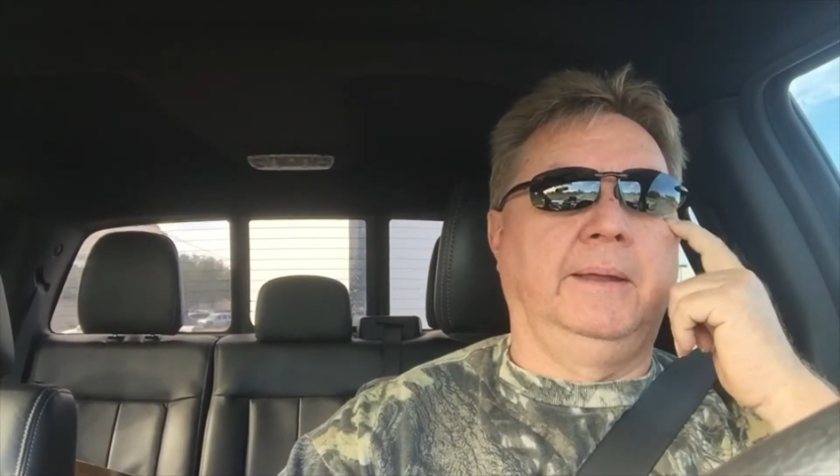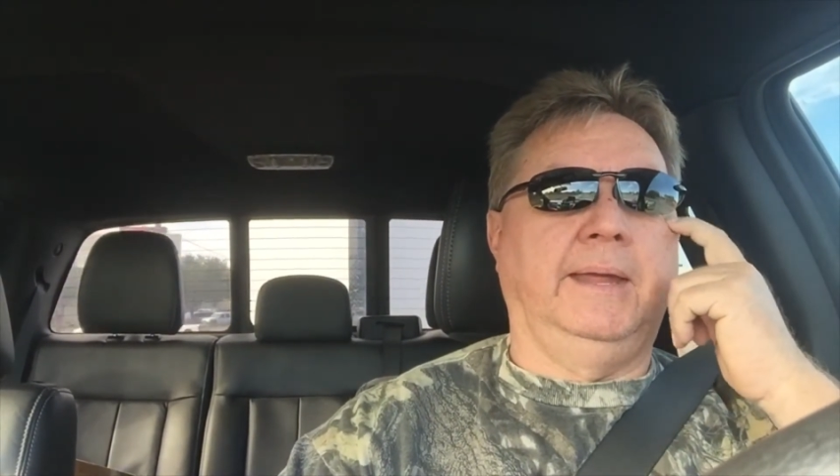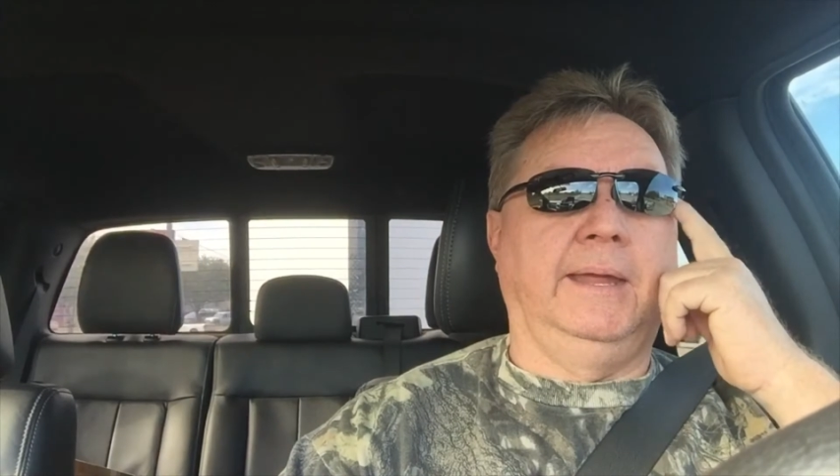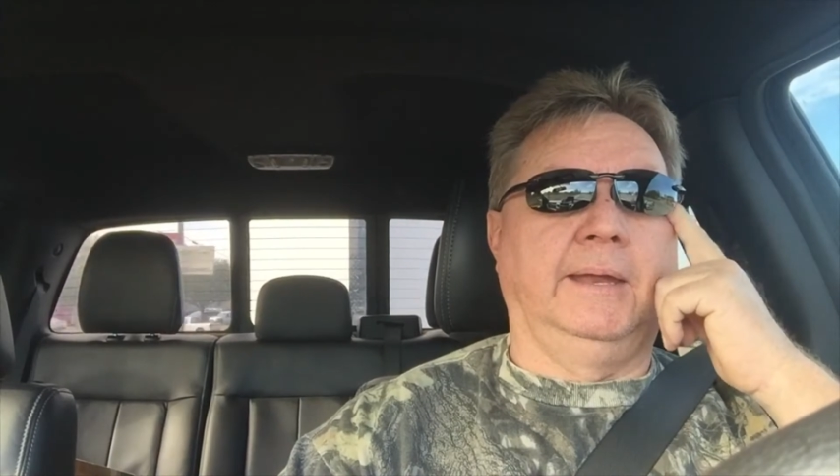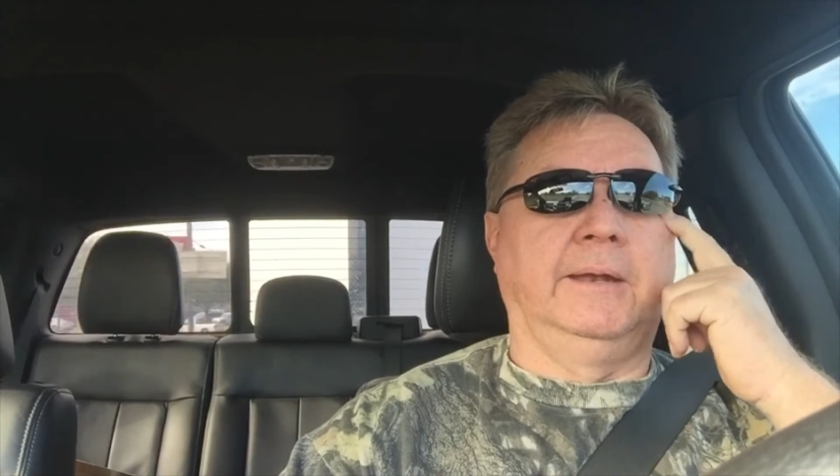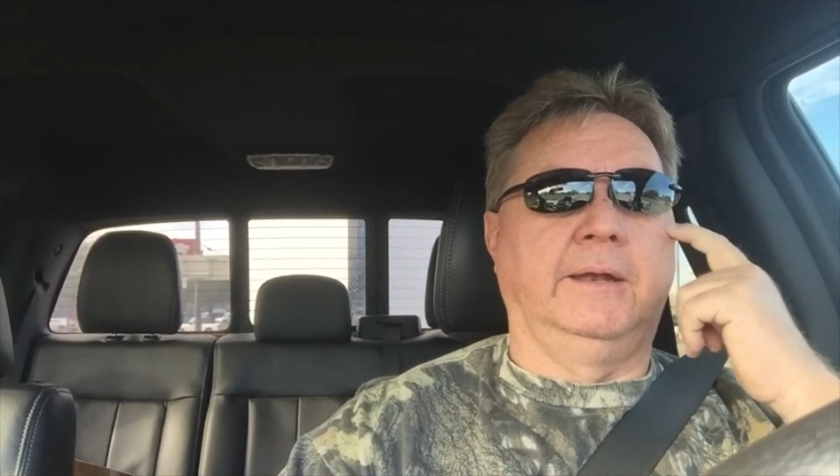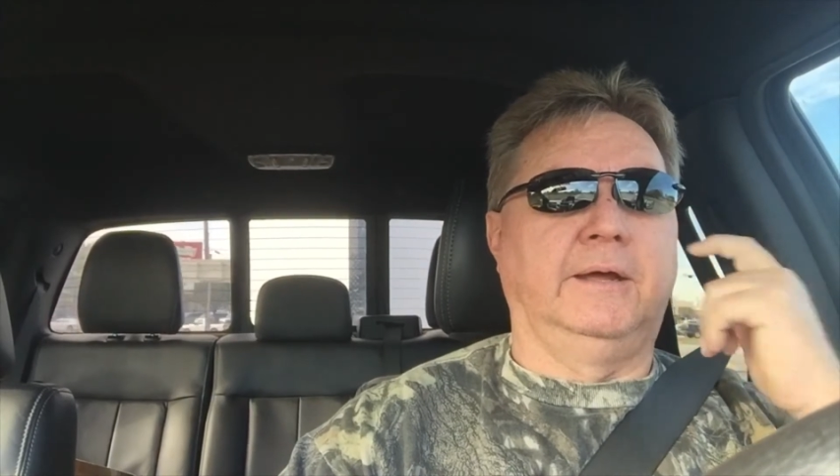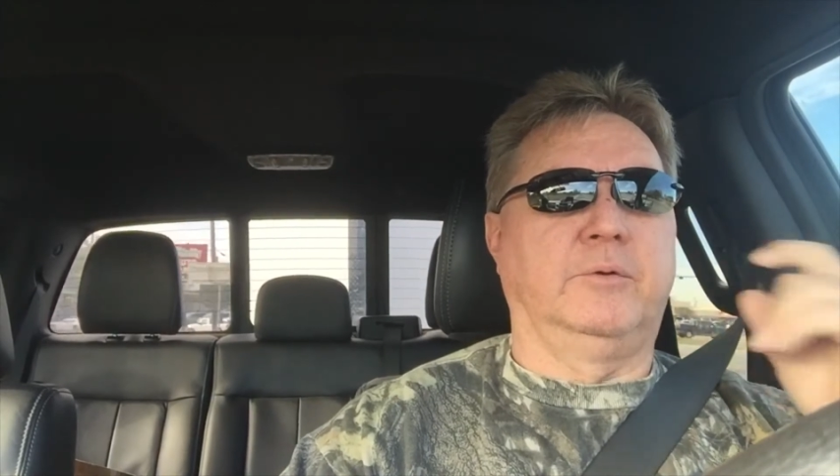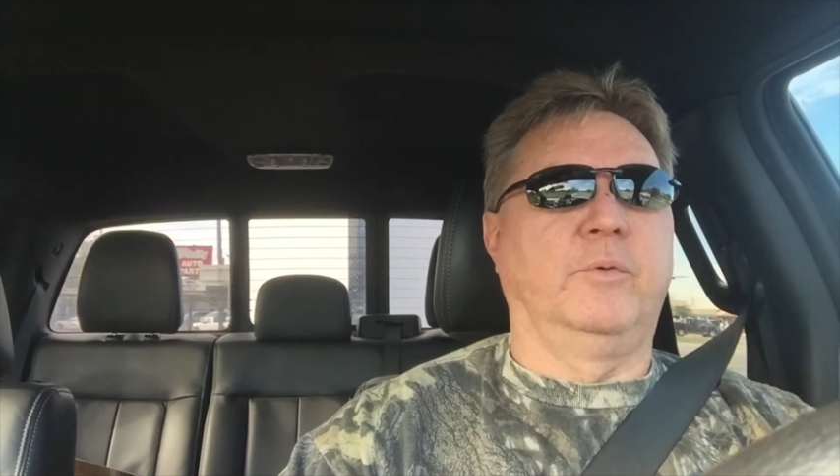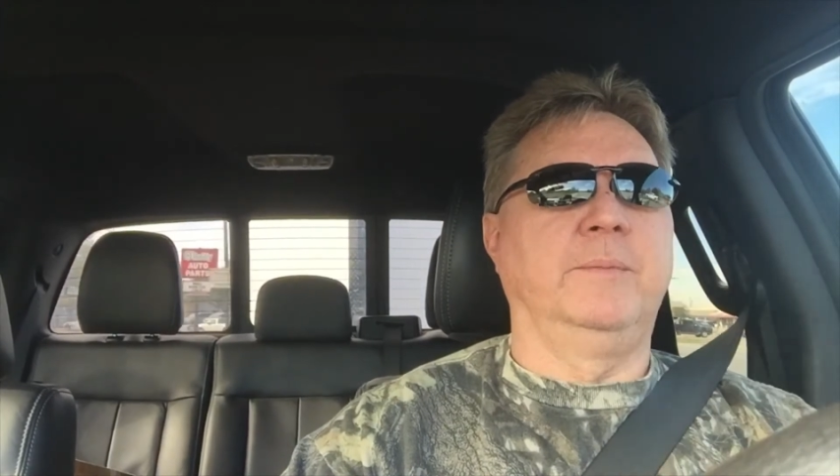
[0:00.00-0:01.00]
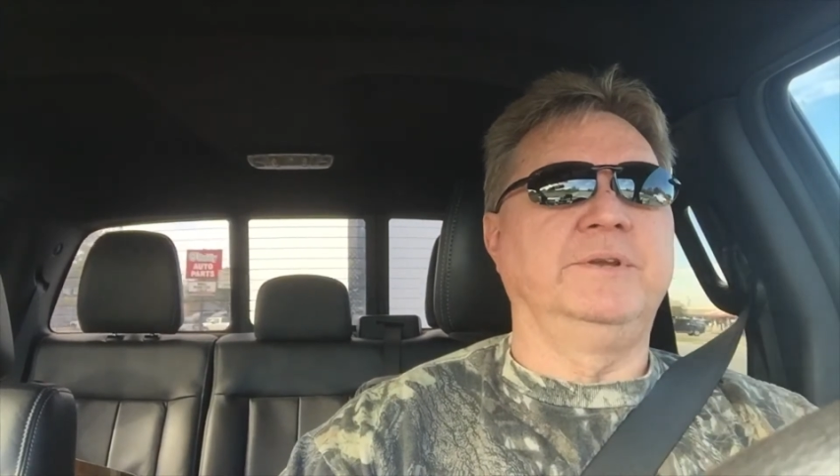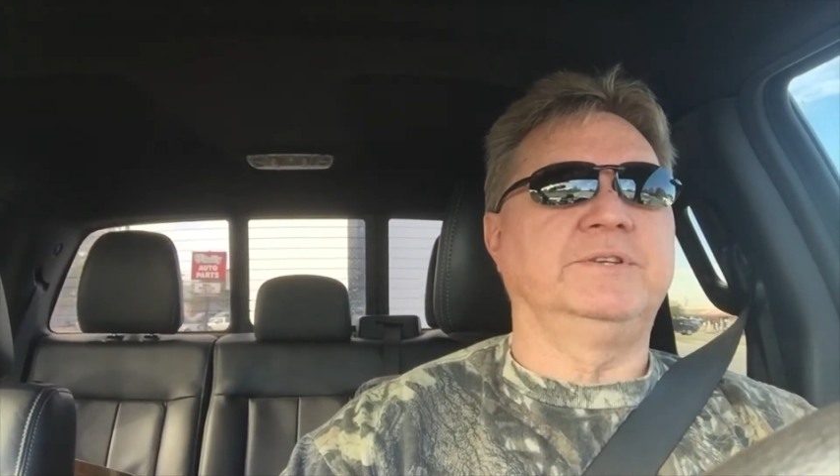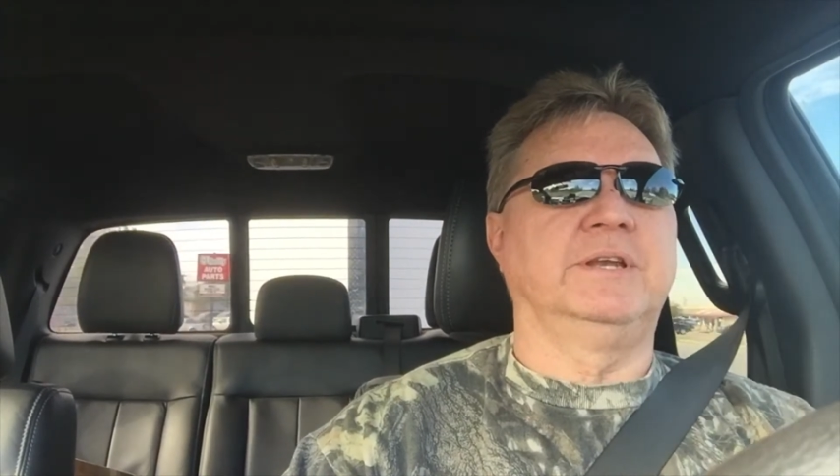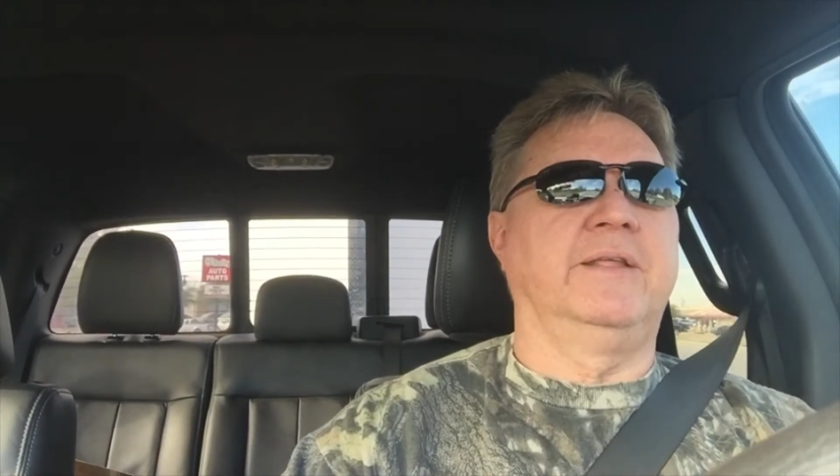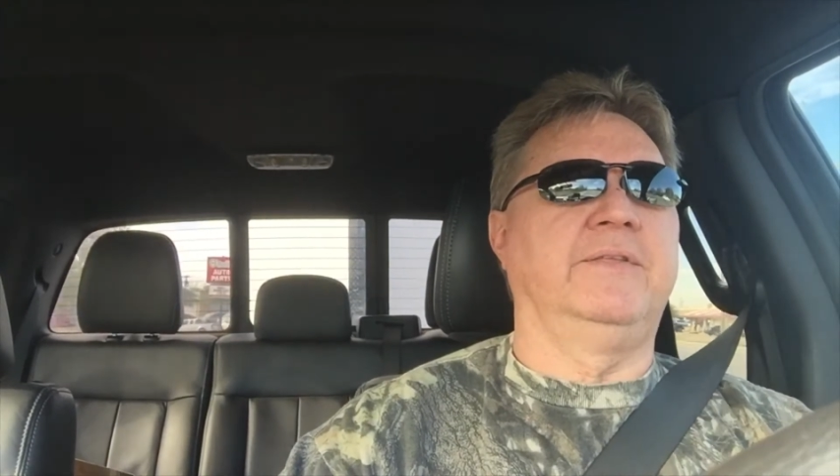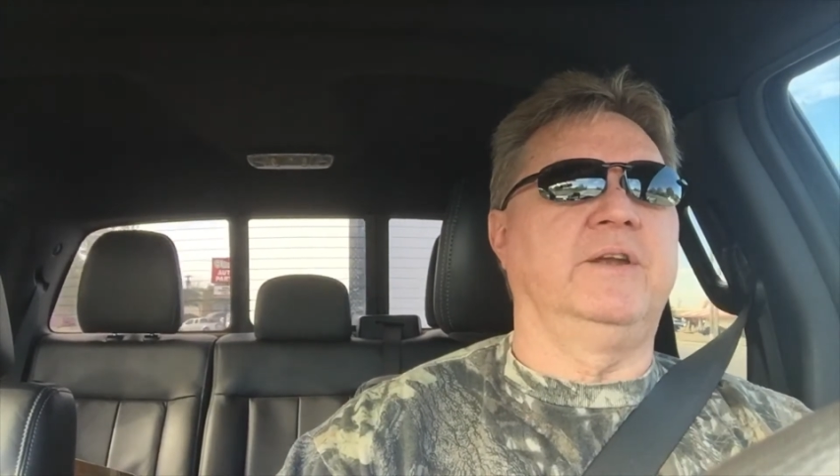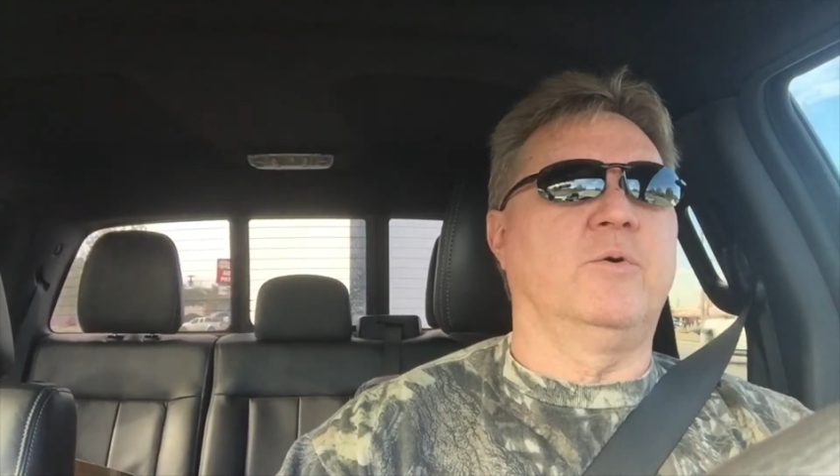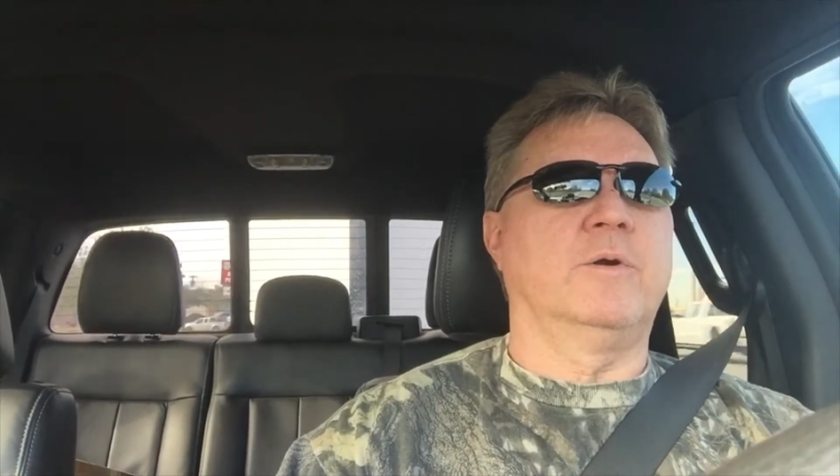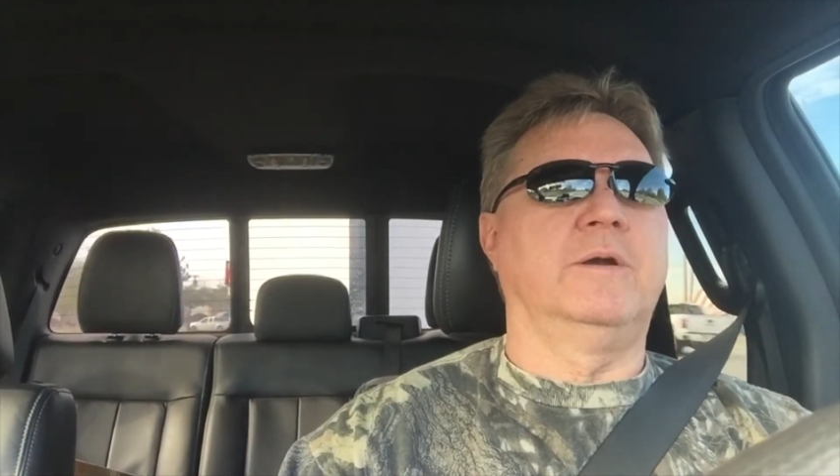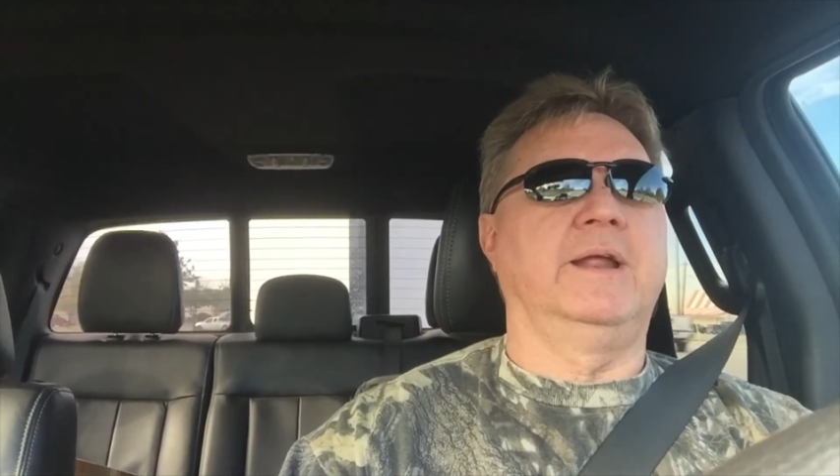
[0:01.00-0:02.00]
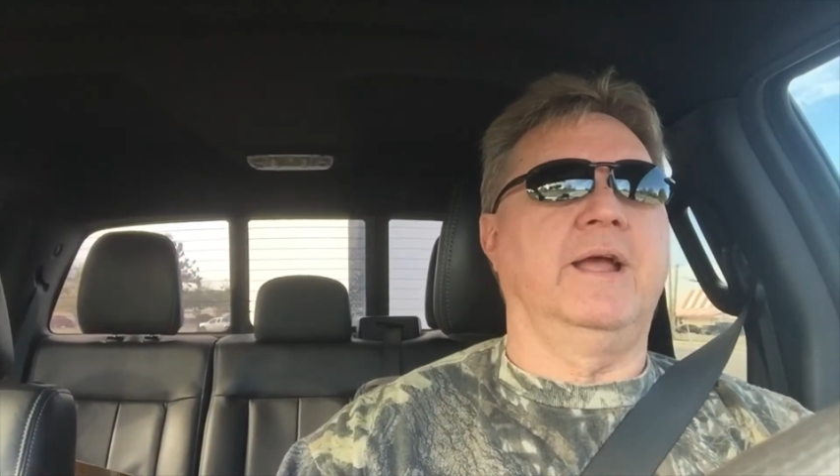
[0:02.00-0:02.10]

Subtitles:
and Remington and then Hornady.